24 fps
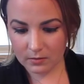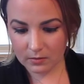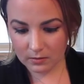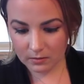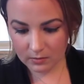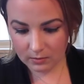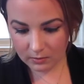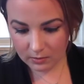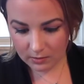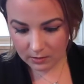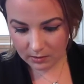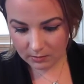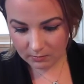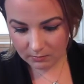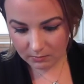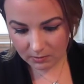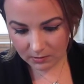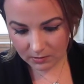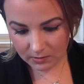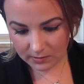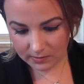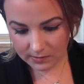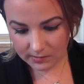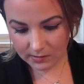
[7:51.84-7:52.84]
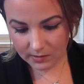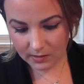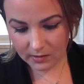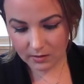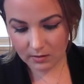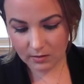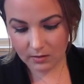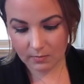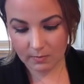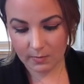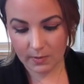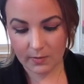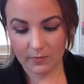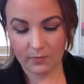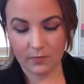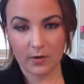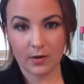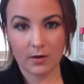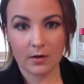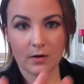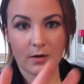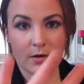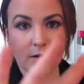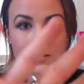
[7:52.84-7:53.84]
You can't really see it on my
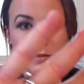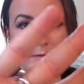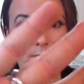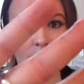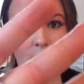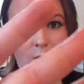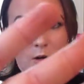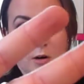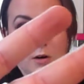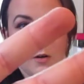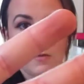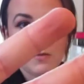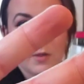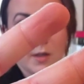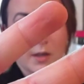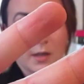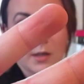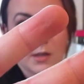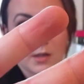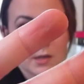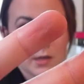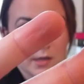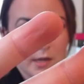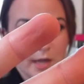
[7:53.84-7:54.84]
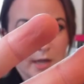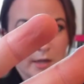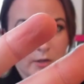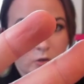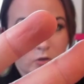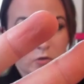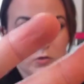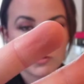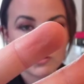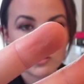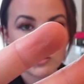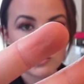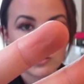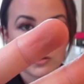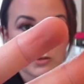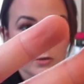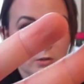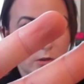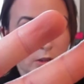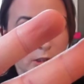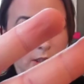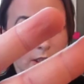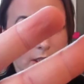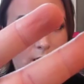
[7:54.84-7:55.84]
finger. It's more of like a
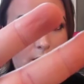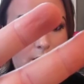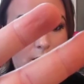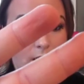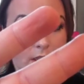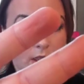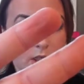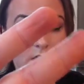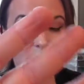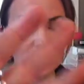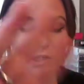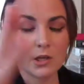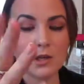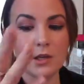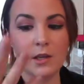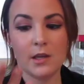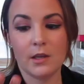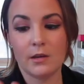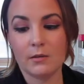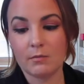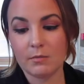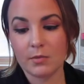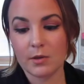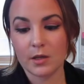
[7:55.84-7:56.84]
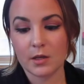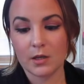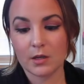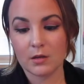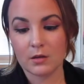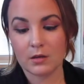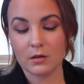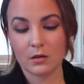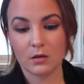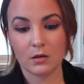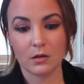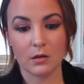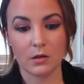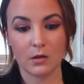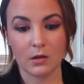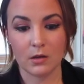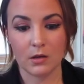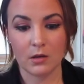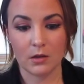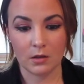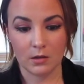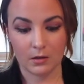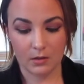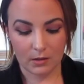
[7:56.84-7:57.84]
natural looking shade, but
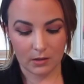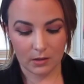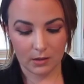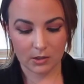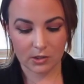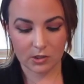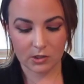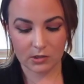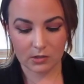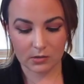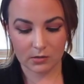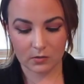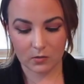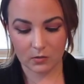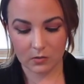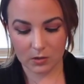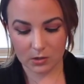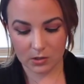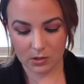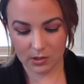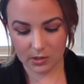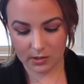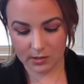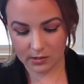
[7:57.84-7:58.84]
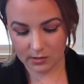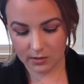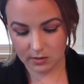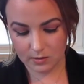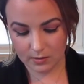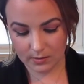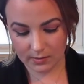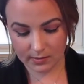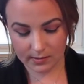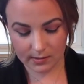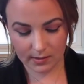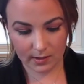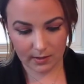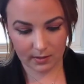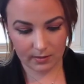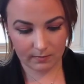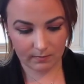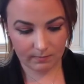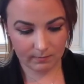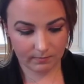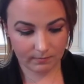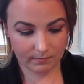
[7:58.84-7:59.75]
it's just gorgeous on the skin.